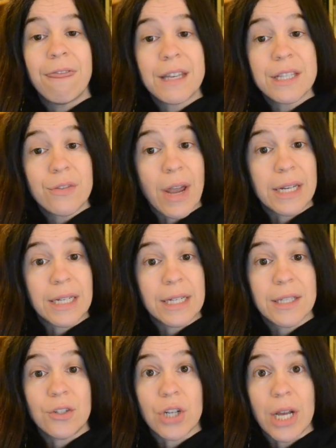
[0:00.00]
This finding
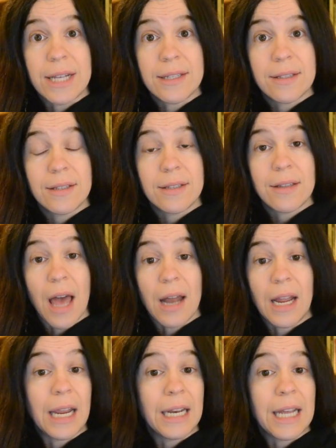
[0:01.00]
suggests
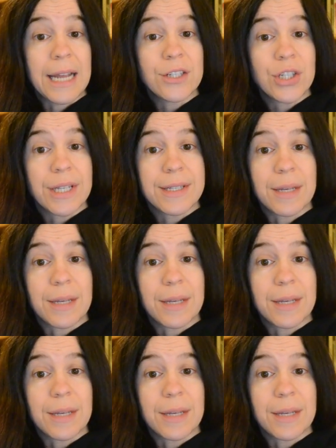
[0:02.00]
that ADHD